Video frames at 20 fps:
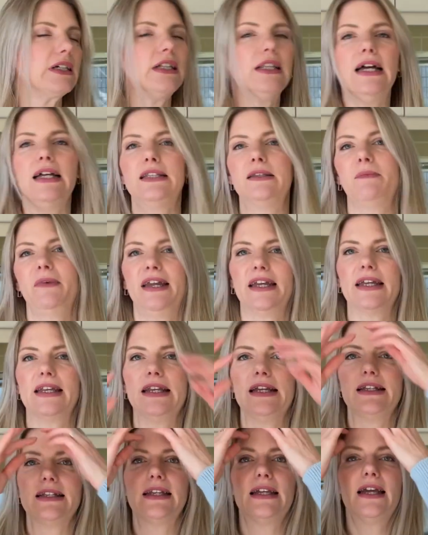Let's make it
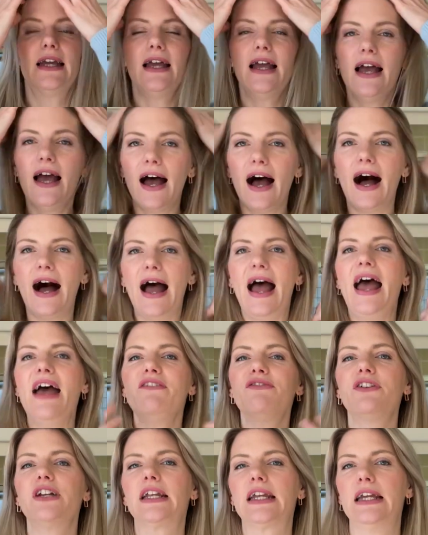easy.
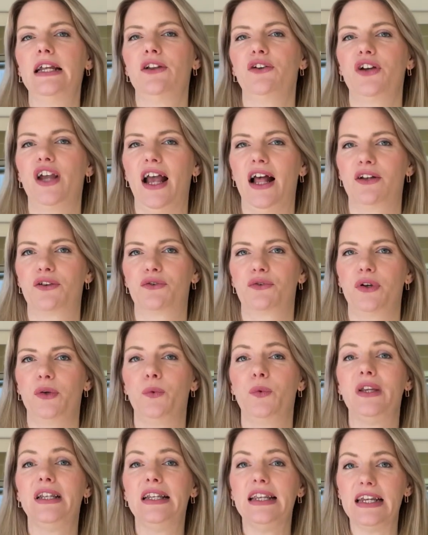Every
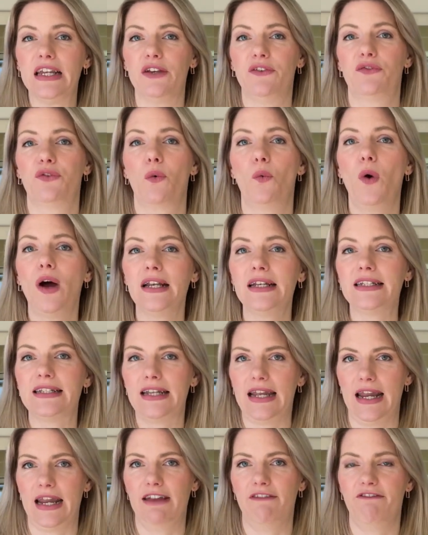kilocalorie we need for one
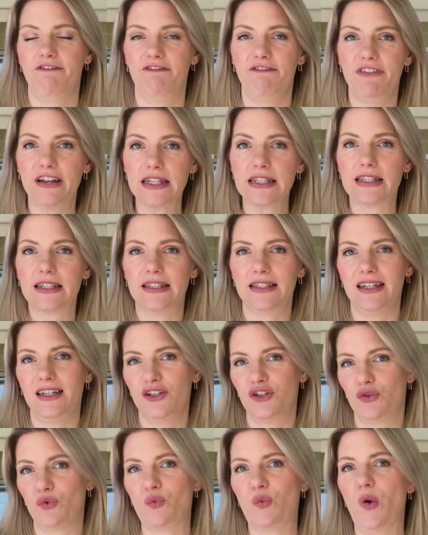day fits
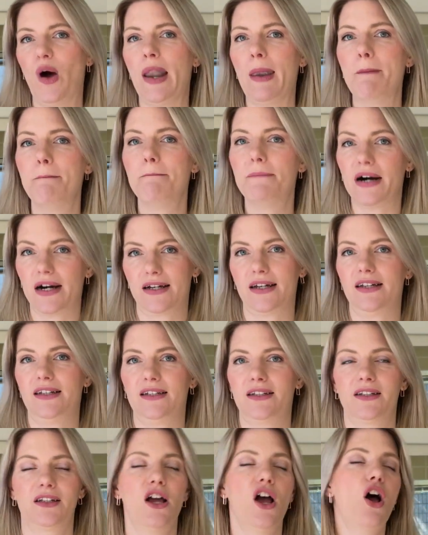into one
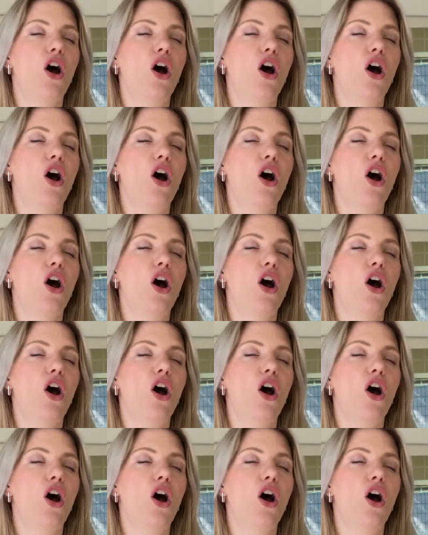bucket.